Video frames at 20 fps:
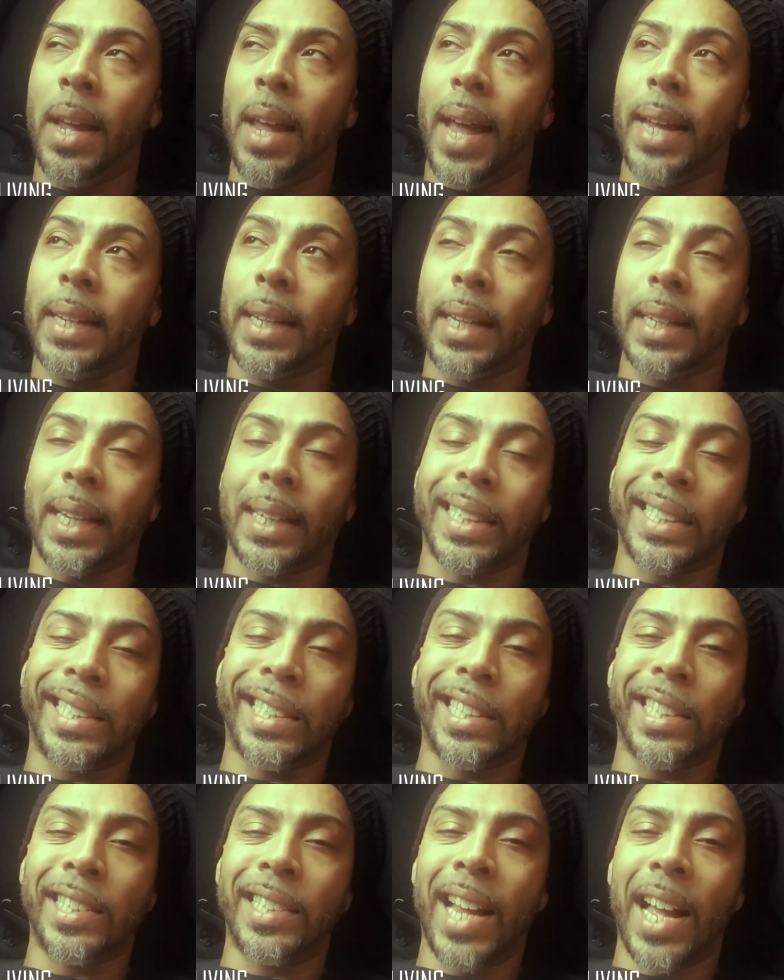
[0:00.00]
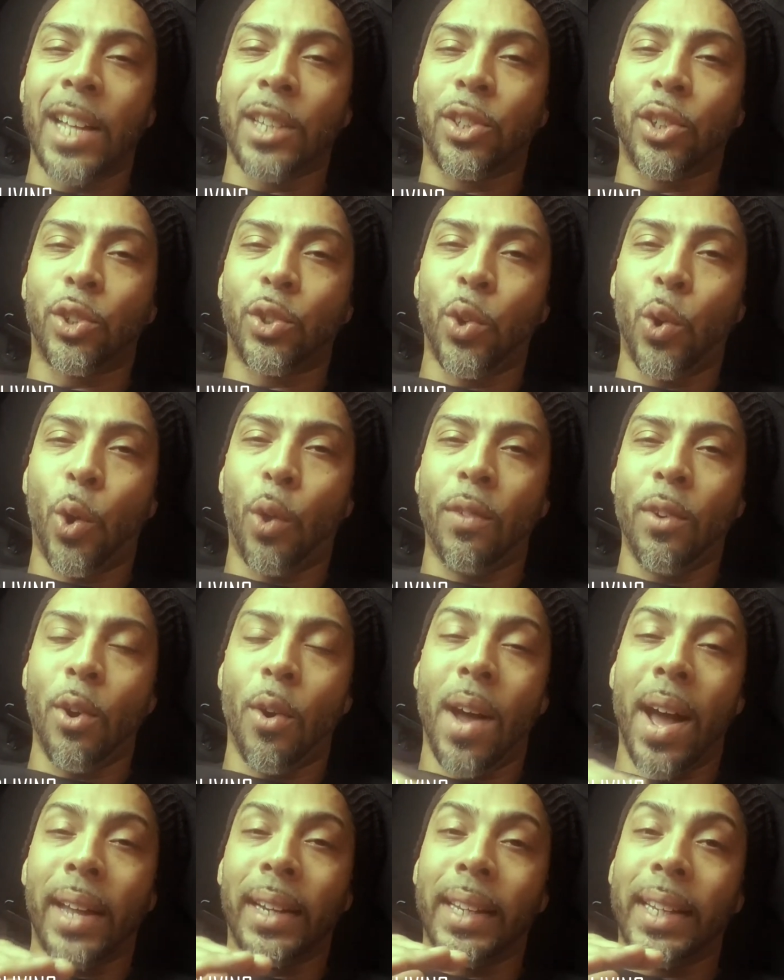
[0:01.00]
And again, like I said, it's not a
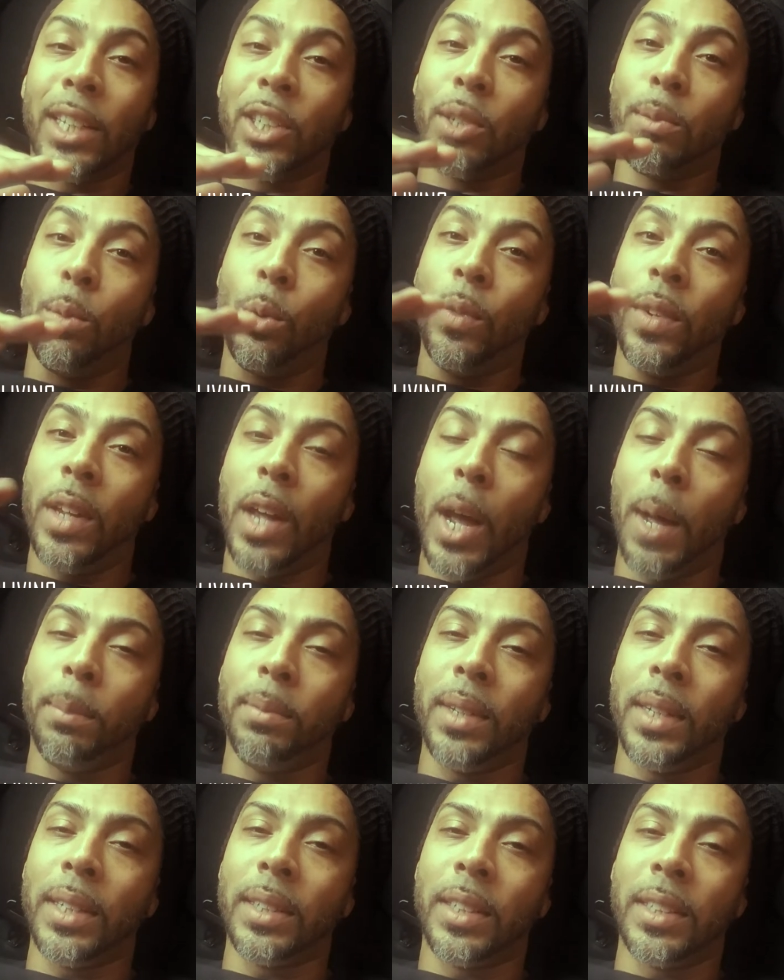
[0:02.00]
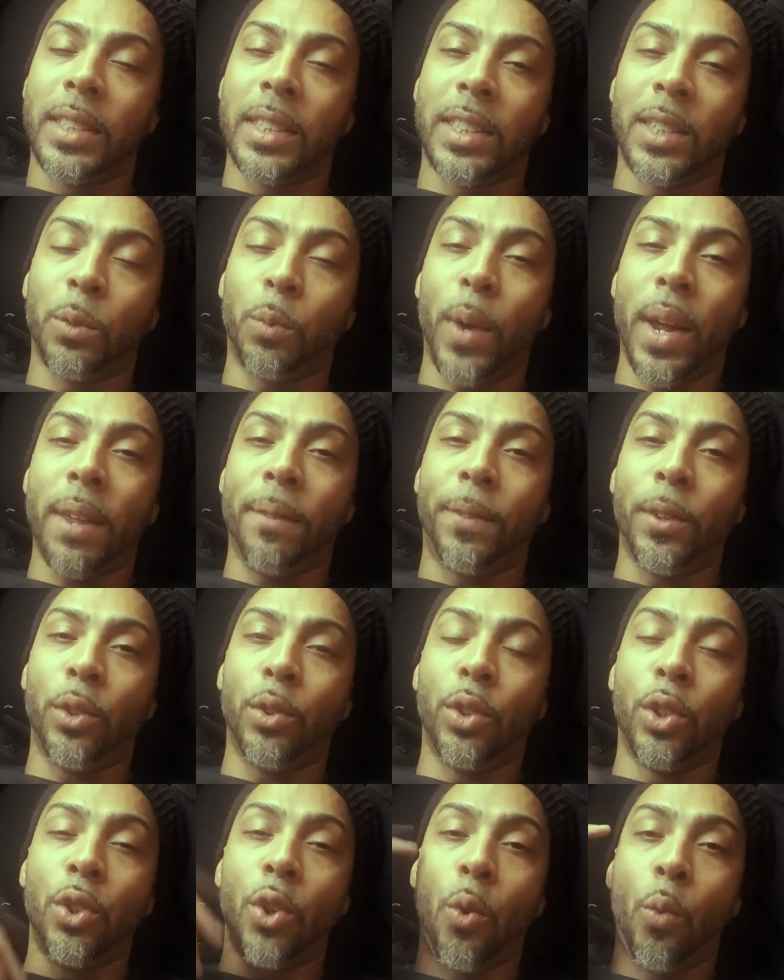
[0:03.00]
tutorial on how to get your movie up there. This is a way for
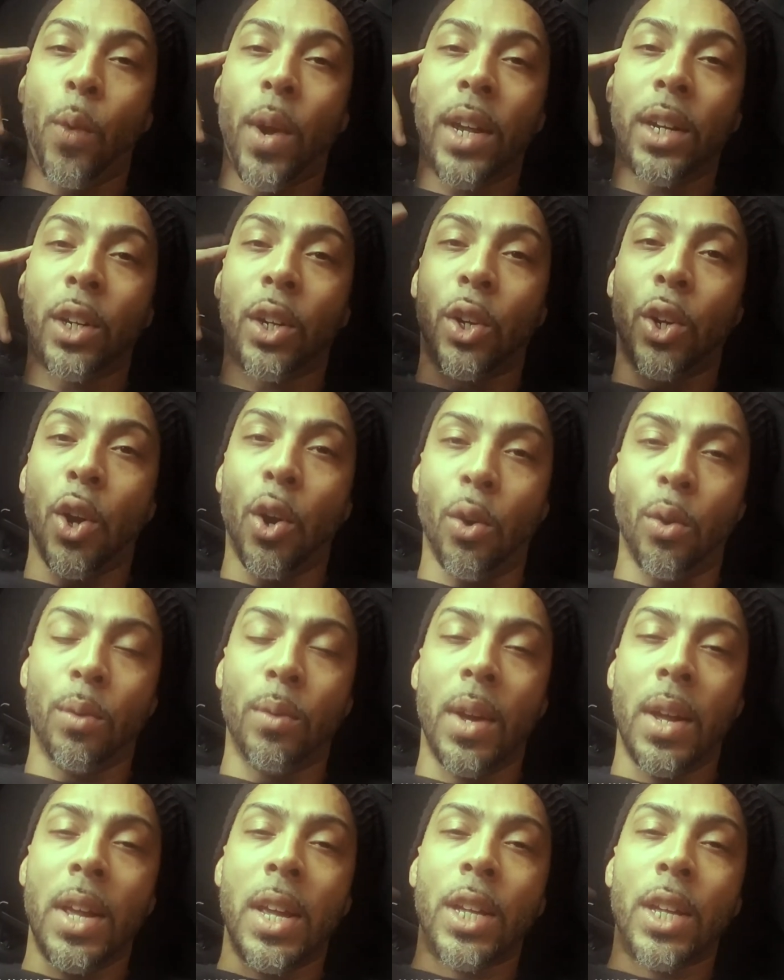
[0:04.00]
you to know where to go.